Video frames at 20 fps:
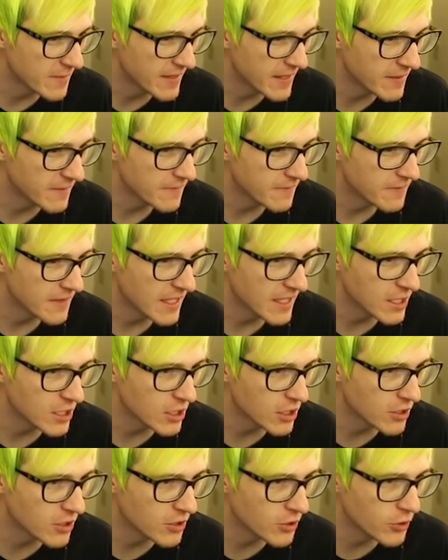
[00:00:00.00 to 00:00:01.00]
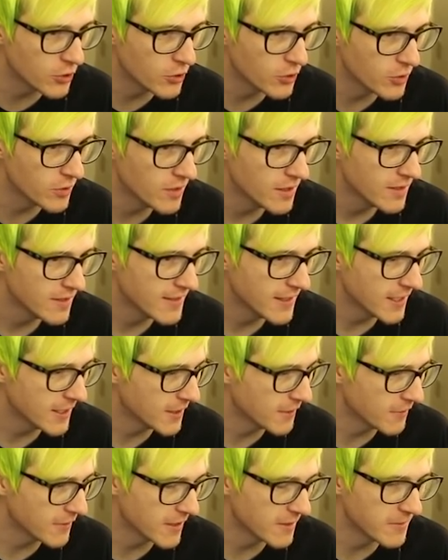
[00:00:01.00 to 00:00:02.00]
give it. Thank you.
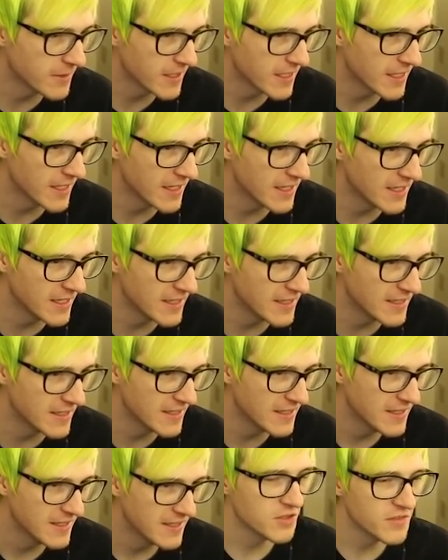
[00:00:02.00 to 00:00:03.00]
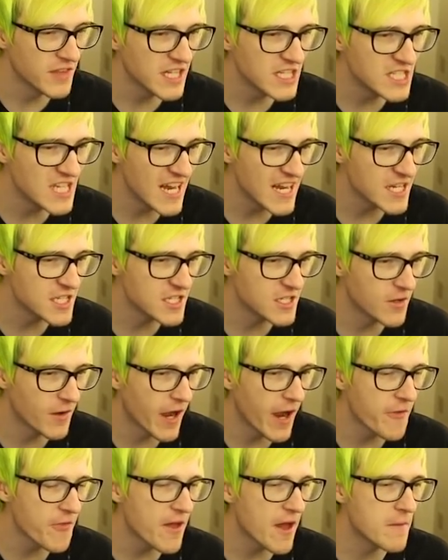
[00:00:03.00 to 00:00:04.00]
Thank you, come again. So if they chase you,
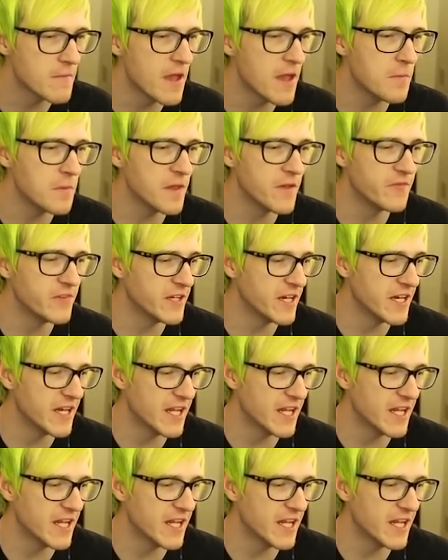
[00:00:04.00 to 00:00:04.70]
I thought maybe if you